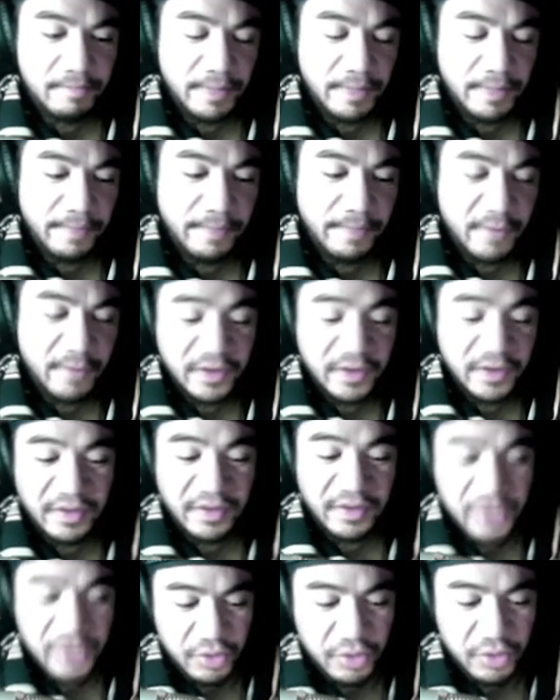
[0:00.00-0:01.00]
According to the
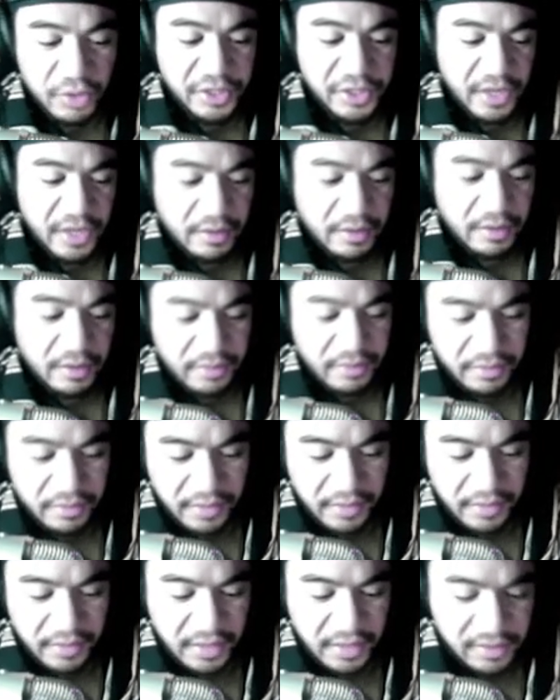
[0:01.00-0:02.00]
Jewish calendar,
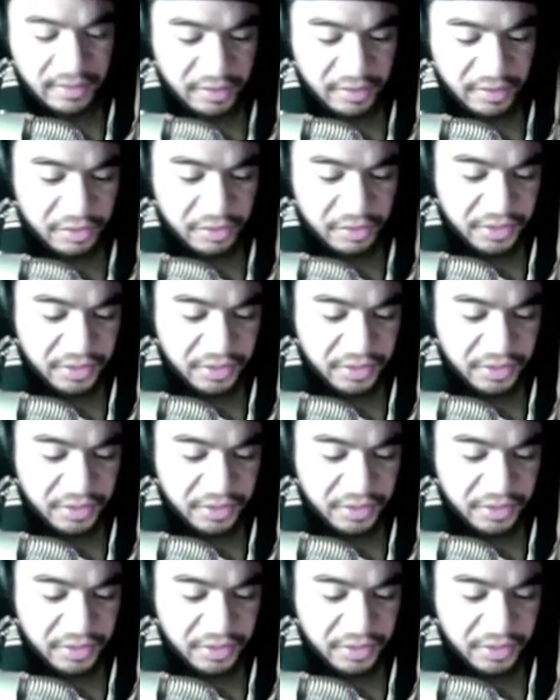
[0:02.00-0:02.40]
okay, that's the Jewish